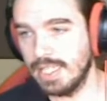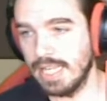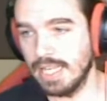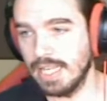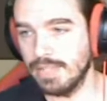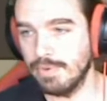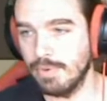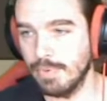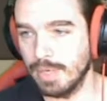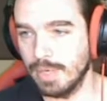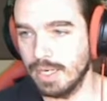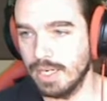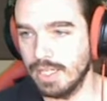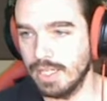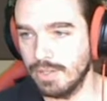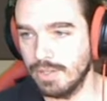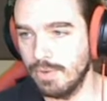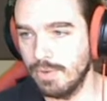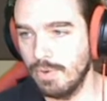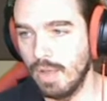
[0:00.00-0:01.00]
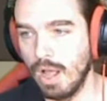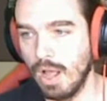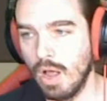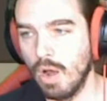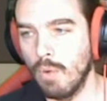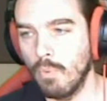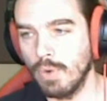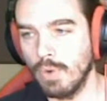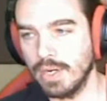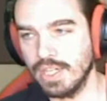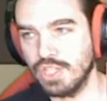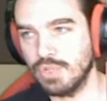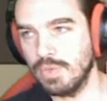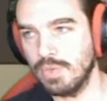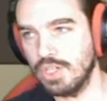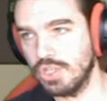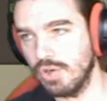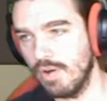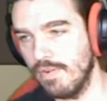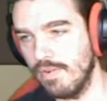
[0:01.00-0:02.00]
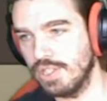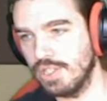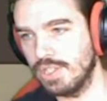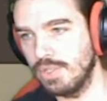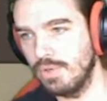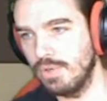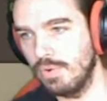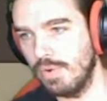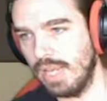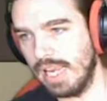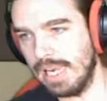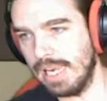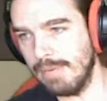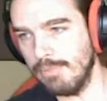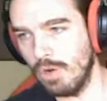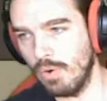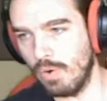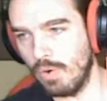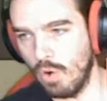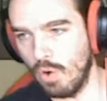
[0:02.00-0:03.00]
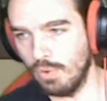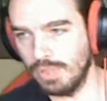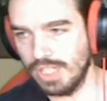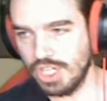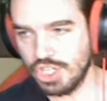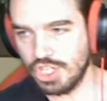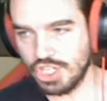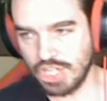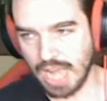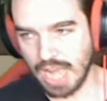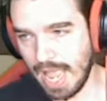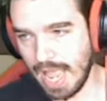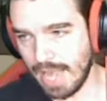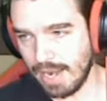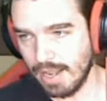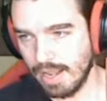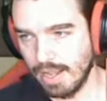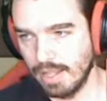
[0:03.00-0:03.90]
That's what we're gonna do. We're gonna switch it over to emote only chat.